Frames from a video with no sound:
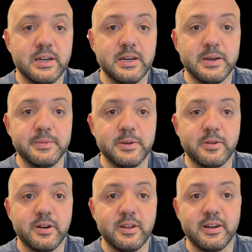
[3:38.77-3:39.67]
Um,
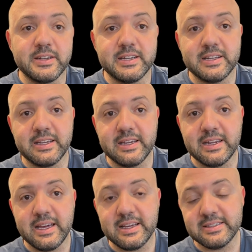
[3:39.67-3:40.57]
you are logged in again
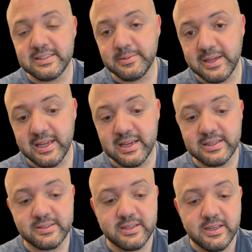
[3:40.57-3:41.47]
as
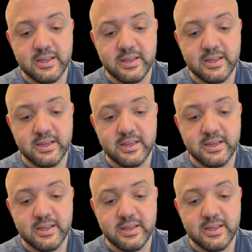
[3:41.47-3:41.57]
MKS.